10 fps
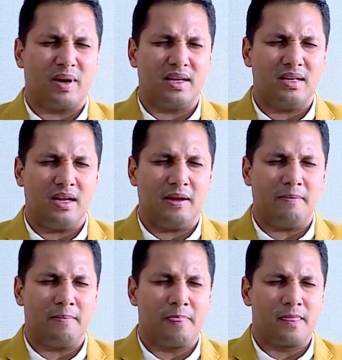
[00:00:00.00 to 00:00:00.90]
mighty
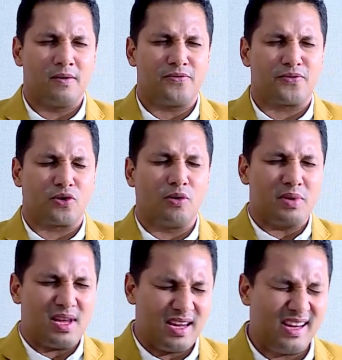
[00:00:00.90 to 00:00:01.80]
name, from
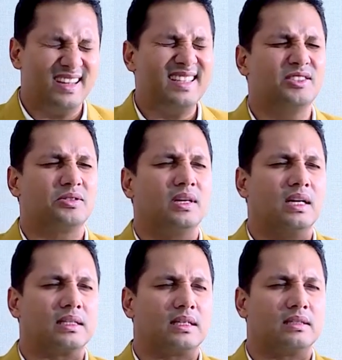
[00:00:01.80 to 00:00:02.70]
here in Sri
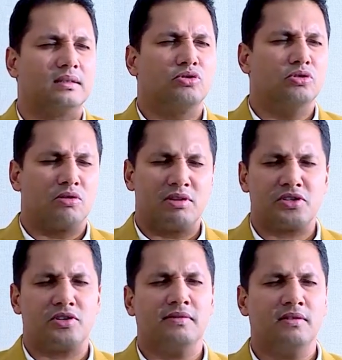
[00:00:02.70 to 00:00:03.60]
Lanka to the
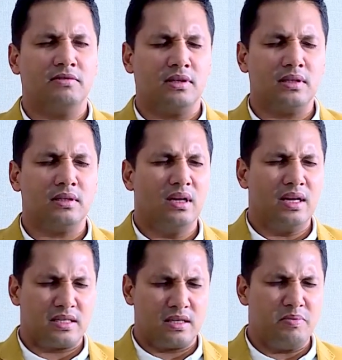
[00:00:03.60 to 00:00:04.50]
rest of the world,
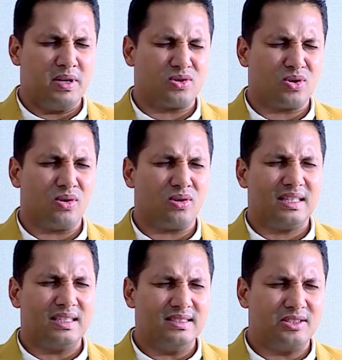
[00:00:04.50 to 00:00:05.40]
let it be so.
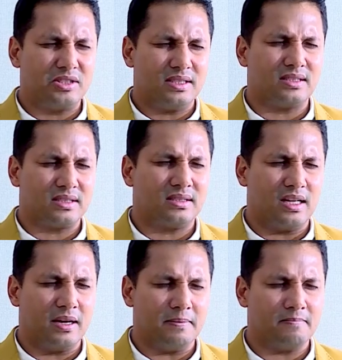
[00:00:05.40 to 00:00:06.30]
In
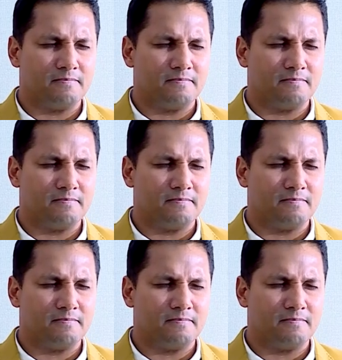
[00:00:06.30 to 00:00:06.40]
Jesus' name,